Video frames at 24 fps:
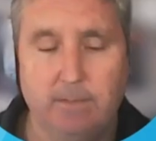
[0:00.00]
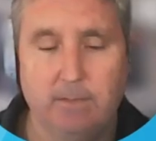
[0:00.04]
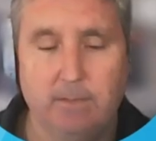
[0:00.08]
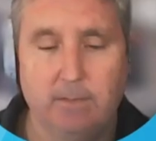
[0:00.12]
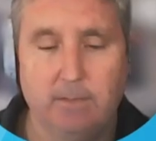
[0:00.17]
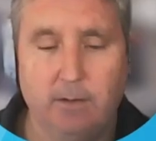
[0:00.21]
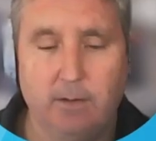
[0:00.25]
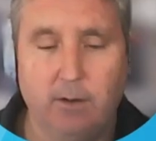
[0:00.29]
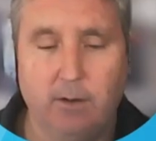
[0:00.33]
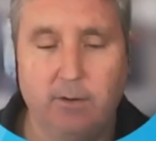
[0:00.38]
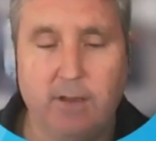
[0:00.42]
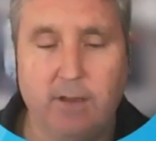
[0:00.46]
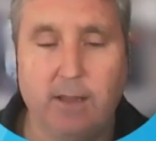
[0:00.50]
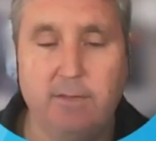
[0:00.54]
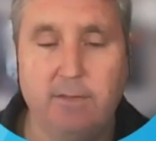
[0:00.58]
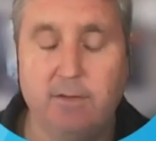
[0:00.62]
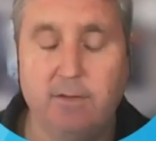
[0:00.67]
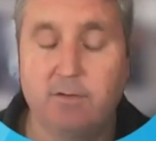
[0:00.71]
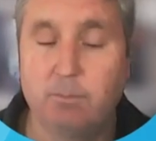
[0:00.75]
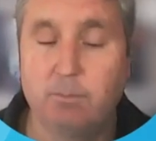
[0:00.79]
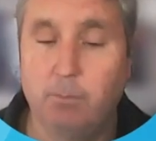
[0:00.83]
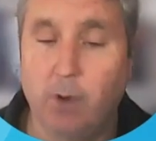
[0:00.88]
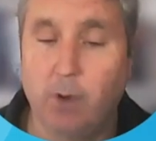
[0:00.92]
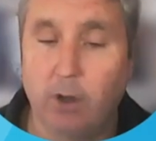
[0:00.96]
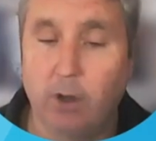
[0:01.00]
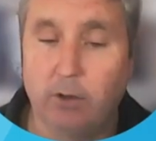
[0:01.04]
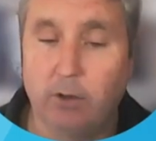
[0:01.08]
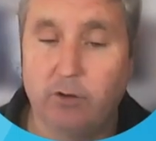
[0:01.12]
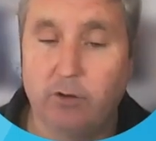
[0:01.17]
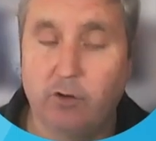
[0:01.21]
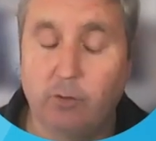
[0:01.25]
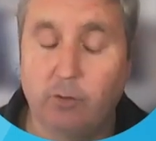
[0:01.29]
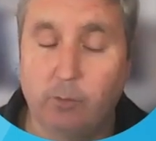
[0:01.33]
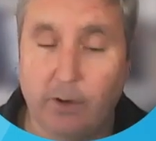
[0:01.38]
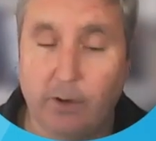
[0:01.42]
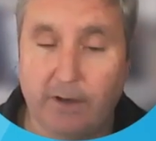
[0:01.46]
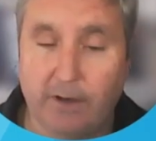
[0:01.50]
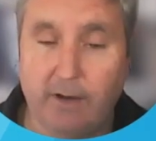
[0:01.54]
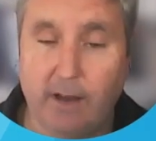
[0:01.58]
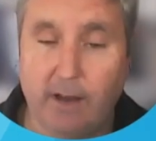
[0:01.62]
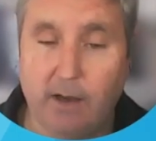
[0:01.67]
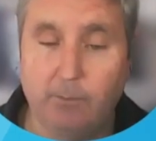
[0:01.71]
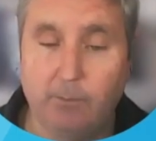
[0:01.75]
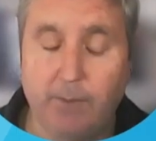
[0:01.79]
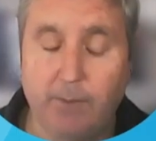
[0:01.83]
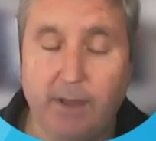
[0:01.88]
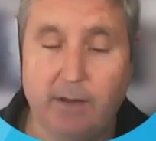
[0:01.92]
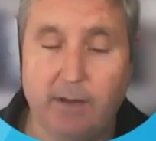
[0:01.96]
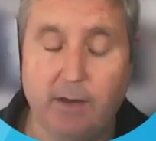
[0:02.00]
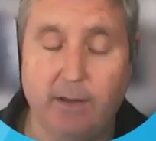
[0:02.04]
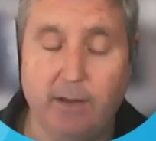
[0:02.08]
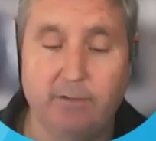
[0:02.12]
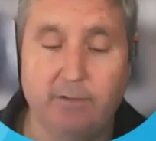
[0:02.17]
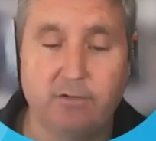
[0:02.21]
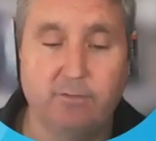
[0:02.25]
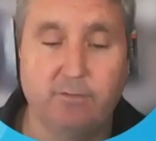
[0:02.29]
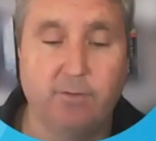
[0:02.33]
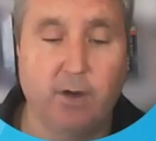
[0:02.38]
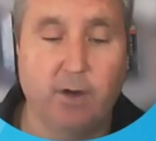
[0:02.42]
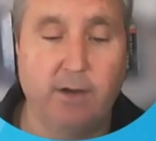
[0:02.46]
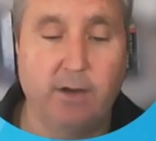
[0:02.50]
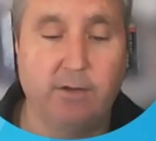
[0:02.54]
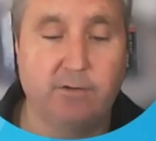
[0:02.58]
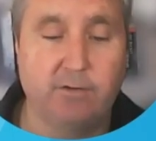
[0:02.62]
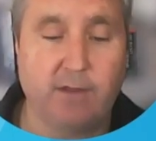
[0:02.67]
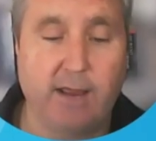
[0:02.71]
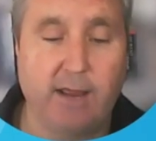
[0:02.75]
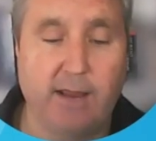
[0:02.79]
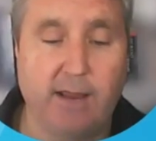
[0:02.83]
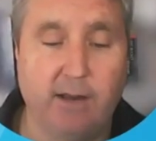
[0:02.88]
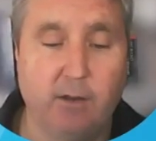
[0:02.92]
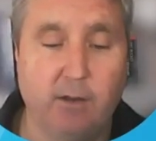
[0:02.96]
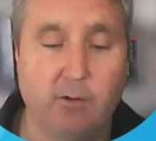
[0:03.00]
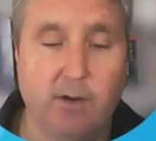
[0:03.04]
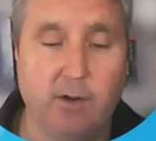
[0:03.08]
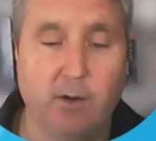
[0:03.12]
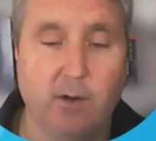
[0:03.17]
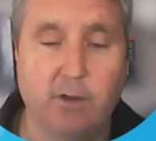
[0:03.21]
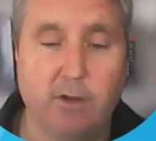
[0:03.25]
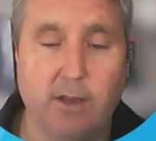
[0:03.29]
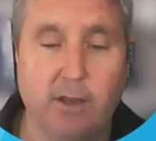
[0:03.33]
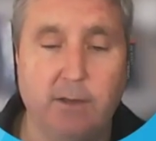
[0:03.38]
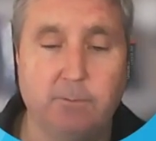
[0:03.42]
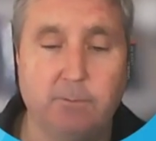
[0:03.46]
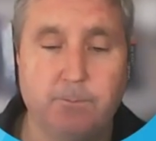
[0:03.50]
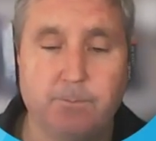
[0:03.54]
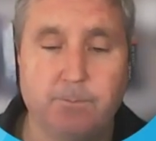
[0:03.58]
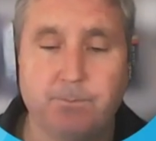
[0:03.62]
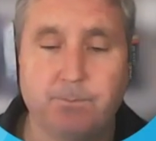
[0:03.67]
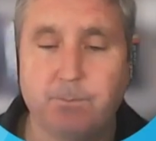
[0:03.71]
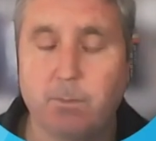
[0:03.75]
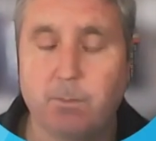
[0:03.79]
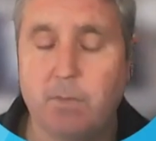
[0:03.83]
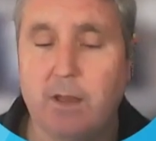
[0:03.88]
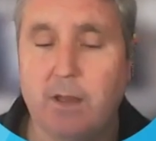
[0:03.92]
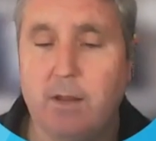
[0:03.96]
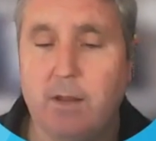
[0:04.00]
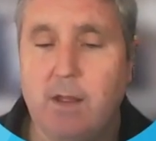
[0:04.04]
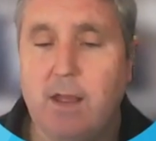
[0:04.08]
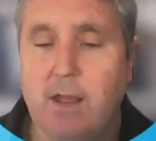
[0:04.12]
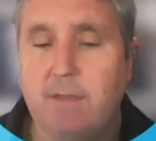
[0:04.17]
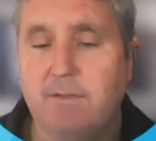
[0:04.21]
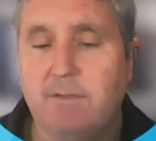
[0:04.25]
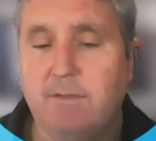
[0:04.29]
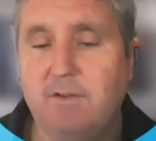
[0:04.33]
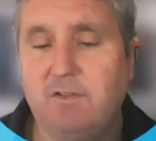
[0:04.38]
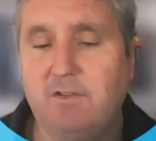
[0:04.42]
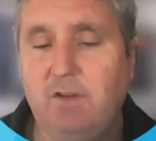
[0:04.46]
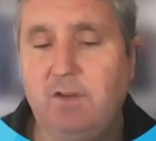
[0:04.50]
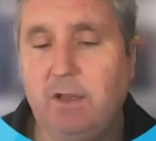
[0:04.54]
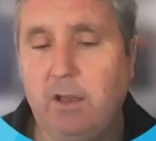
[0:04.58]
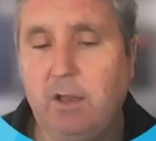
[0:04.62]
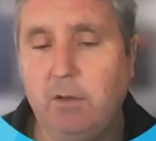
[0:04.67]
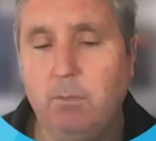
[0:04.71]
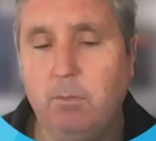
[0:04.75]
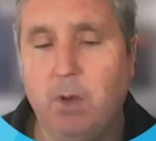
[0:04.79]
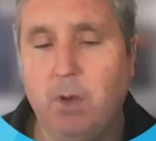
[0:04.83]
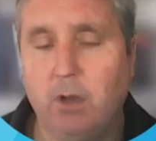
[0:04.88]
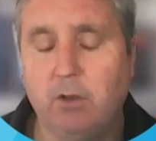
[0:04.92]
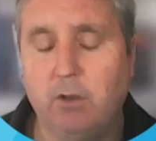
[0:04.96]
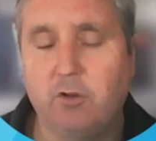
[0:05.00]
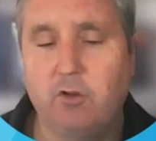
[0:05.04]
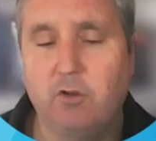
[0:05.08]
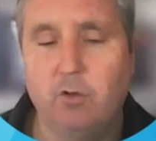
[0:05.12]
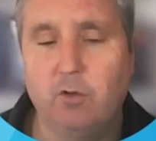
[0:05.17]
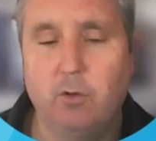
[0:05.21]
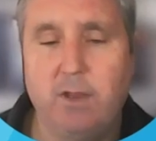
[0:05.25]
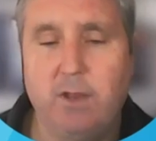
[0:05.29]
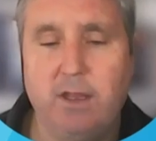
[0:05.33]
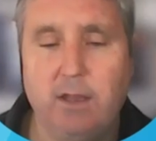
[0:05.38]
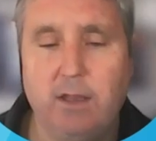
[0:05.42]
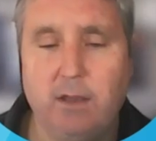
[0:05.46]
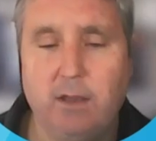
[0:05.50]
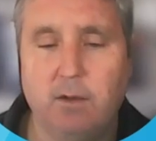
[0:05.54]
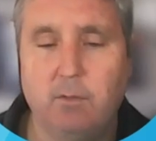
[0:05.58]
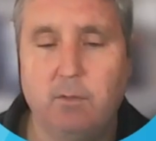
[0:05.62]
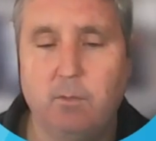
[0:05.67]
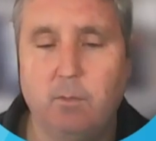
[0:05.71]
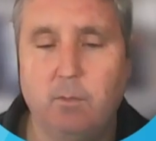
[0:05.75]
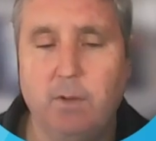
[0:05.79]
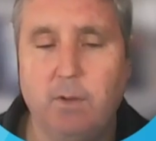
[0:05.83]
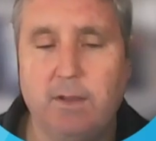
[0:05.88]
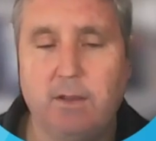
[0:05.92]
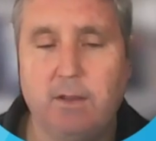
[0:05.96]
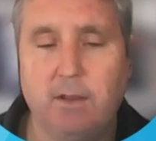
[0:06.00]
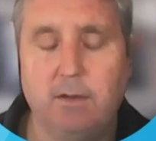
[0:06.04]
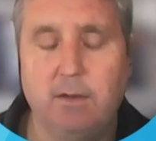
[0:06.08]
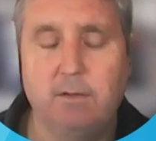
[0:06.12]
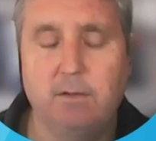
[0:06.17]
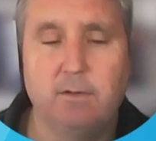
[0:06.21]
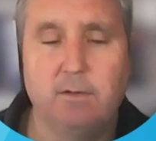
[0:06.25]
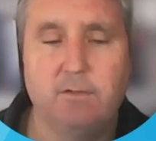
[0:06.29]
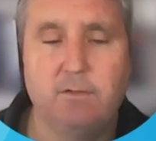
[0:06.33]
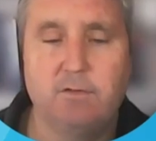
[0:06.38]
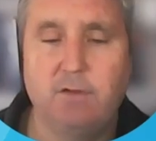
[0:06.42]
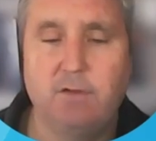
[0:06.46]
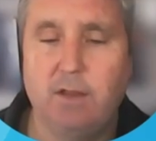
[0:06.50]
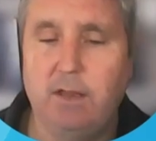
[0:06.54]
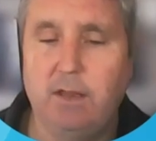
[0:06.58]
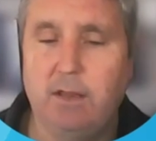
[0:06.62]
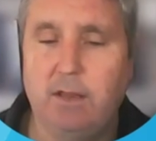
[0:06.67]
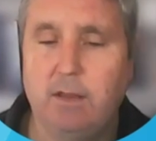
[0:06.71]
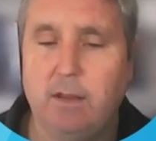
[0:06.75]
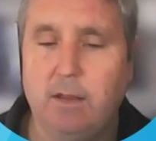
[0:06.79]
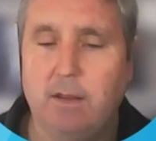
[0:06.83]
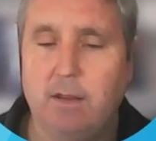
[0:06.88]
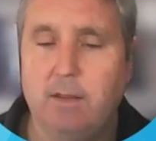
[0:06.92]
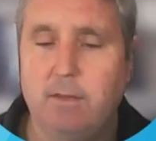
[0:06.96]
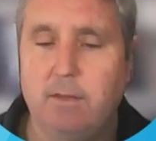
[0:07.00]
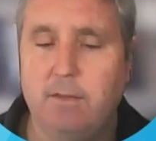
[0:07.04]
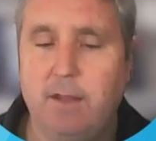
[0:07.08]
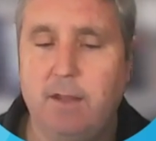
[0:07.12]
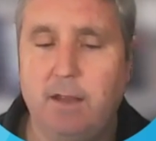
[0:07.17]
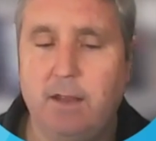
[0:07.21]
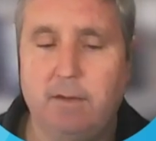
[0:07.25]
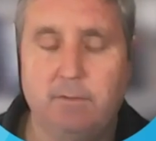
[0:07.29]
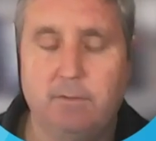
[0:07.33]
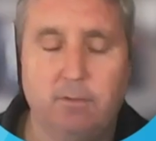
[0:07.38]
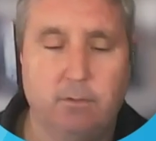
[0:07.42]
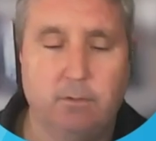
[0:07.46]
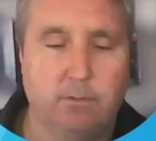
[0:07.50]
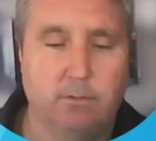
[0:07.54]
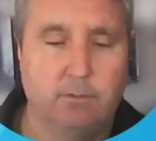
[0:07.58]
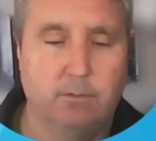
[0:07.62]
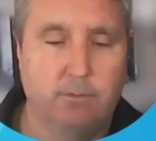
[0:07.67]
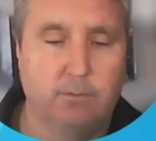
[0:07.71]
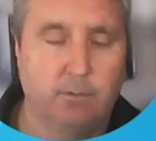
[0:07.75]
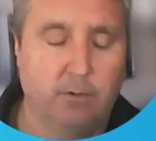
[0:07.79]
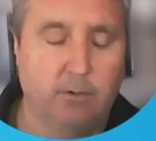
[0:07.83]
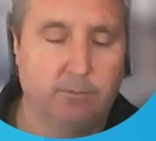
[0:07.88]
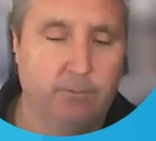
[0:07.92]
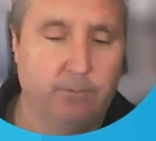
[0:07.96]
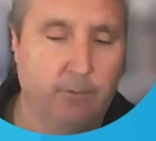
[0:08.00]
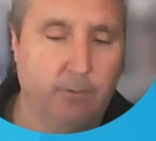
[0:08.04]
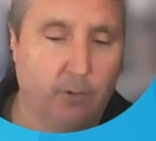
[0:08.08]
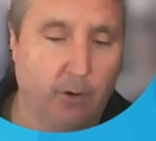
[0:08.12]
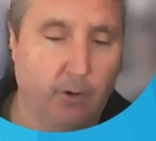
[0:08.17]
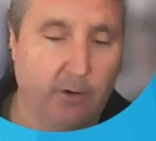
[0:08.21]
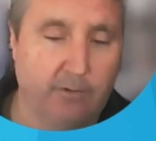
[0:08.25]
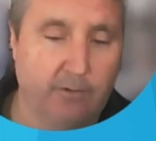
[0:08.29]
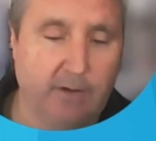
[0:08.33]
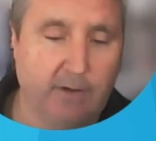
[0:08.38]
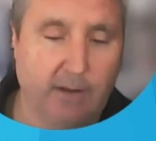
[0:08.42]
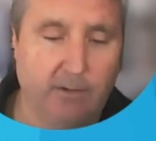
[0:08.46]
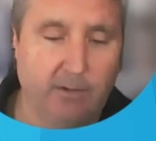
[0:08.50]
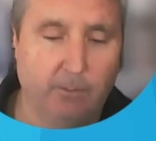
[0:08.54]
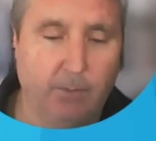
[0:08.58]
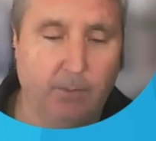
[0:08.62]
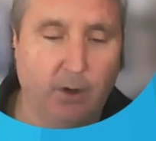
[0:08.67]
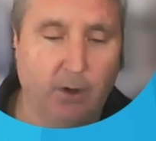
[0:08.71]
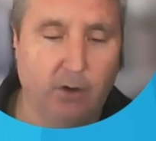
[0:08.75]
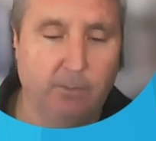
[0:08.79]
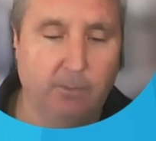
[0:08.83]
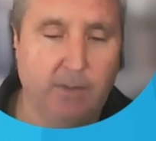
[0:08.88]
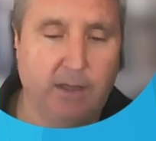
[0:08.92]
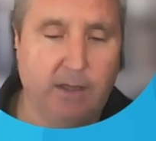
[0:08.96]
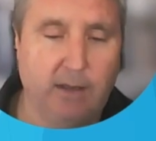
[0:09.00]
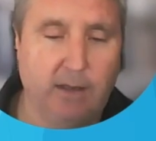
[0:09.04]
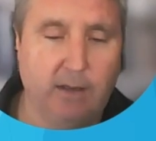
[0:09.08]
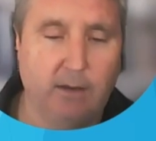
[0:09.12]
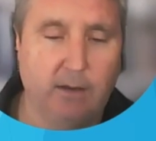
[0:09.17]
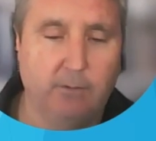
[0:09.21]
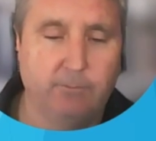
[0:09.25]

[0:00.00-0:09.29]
Okay, this molecule would now be classified as a haloalkane. The second molecule here, we can see that, or down the bottom here,